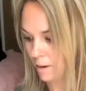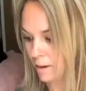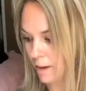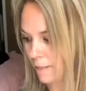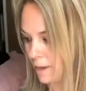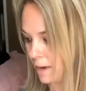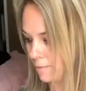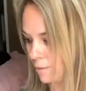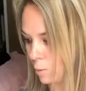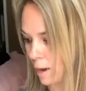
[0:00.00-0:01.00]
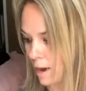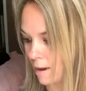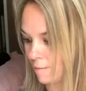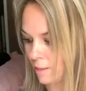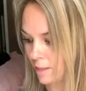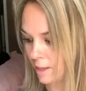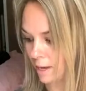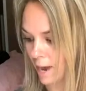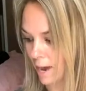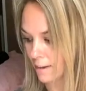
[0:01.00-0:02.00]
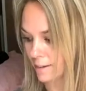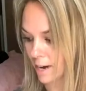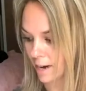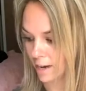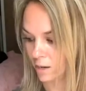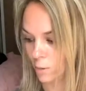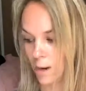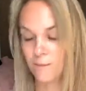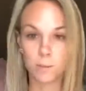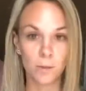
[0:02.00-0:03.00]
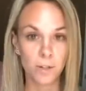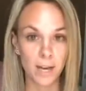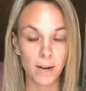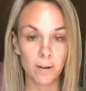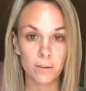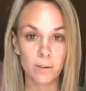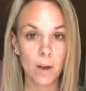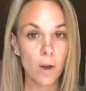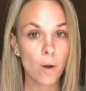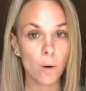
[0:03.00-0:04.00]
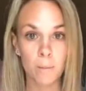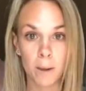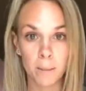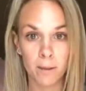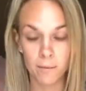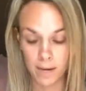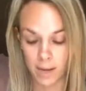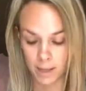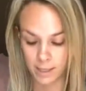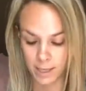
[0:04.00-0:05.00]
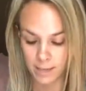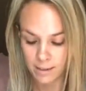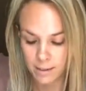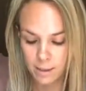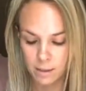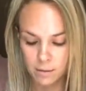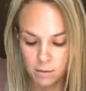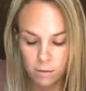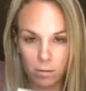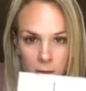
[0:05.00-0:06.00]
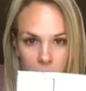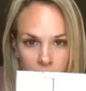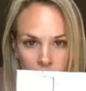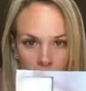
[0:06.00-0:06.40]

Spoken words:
And then if you have the hack stack and you have some shadows or maybe the vanilla dust, go